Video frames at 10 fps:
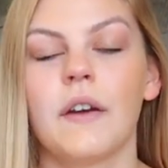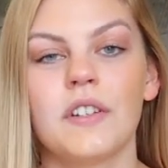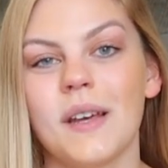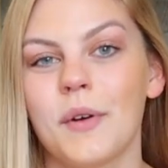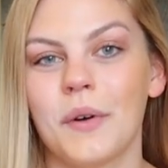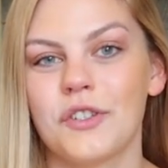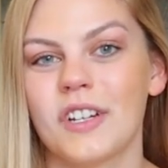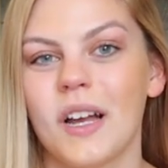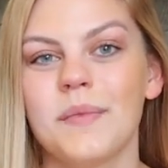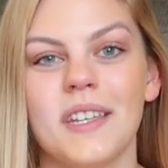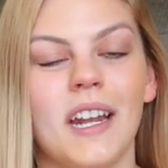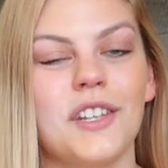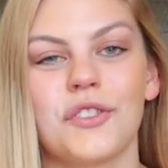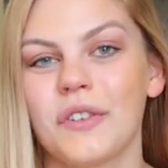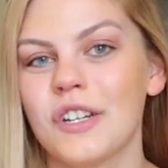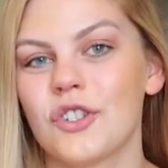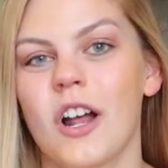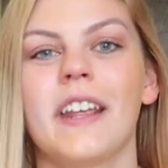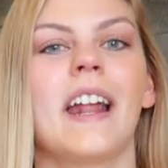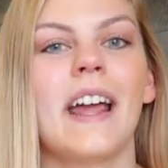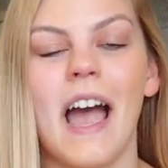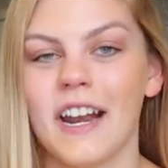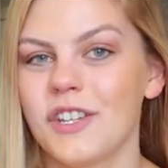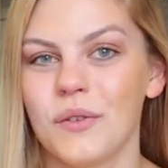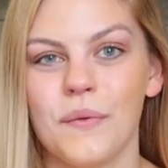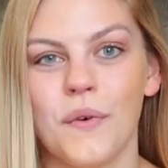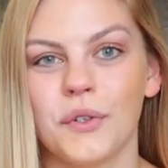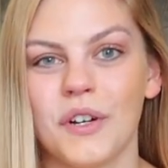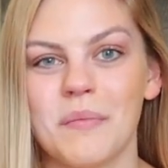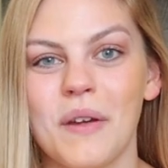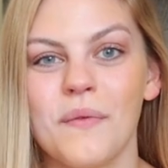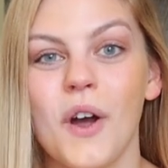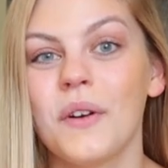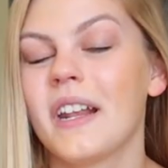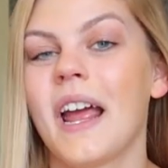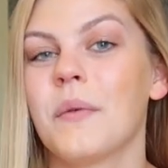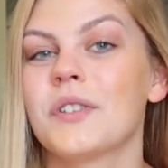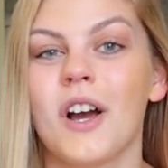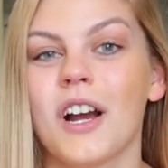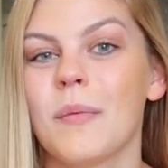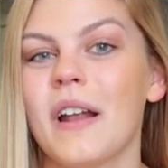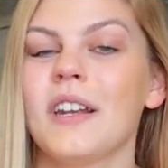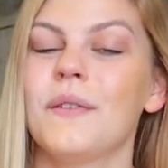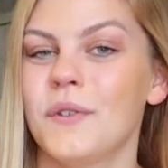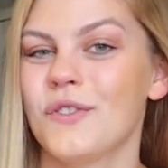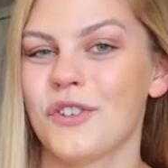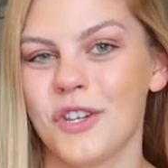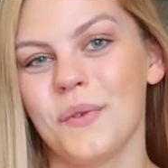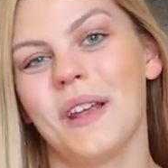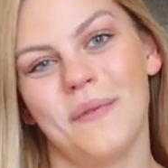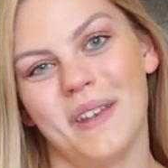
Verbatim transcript: Every time a question comes in, I screenshot it, I add it to a folder in my phone, and I will talk about it in a future Q&A